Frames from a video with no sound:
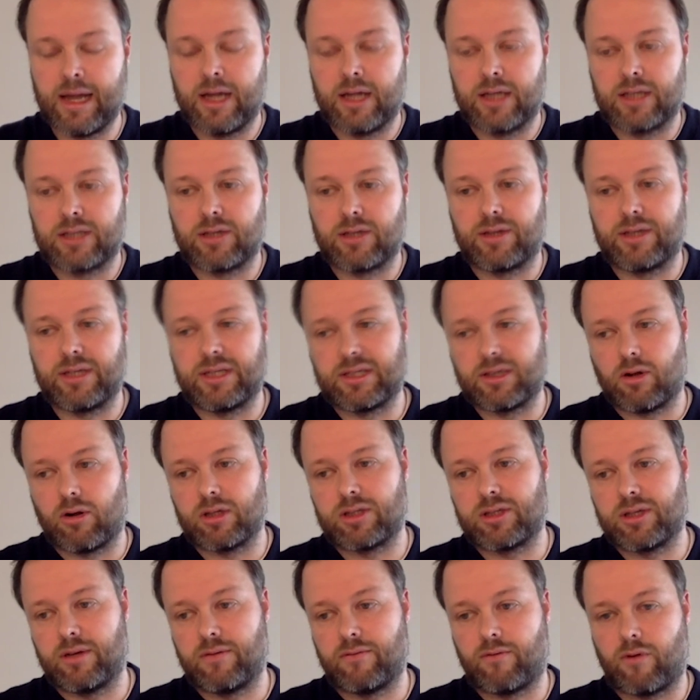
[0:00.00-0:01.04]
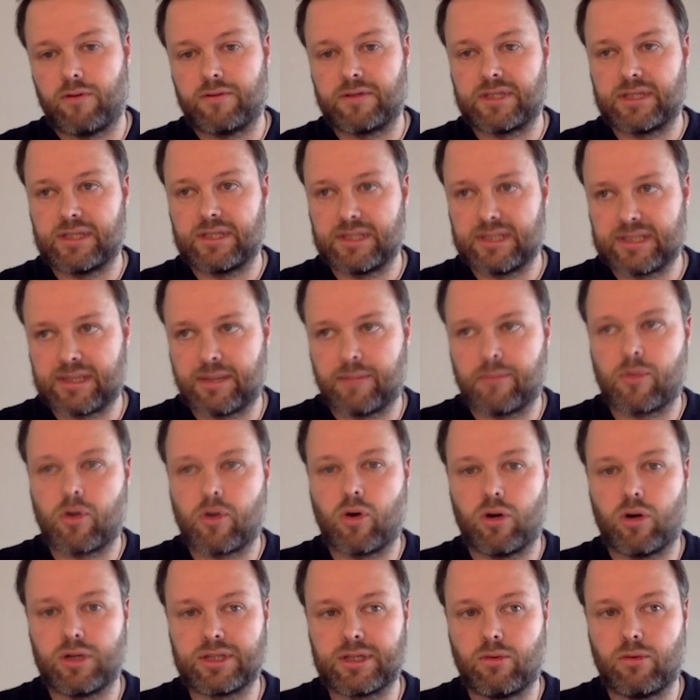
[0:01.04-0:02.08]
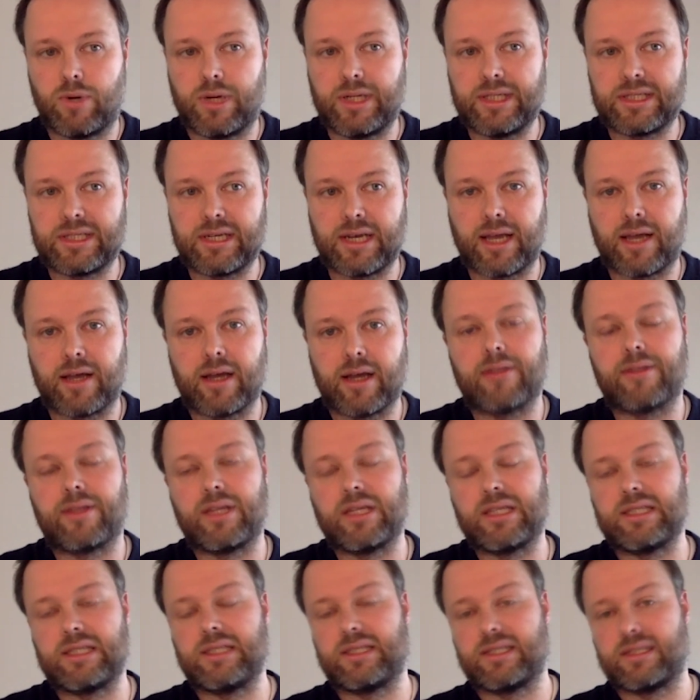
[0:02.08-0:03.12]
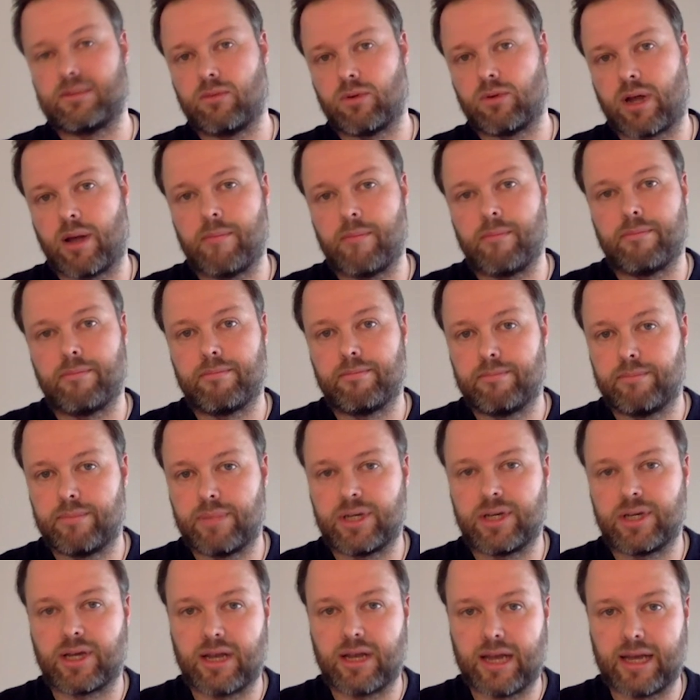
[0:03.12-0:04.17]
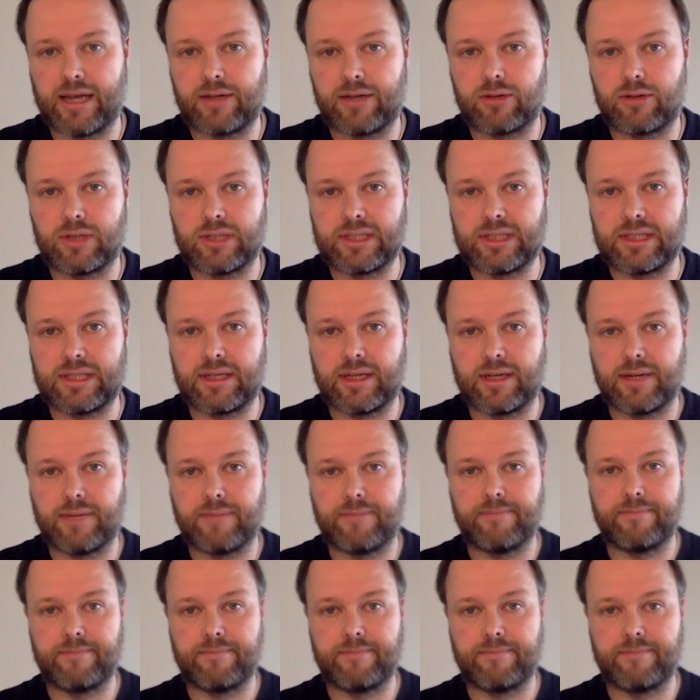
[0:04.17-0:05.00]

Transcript: So this also involves some causal reasoning, and this is what I'm particularly interested in.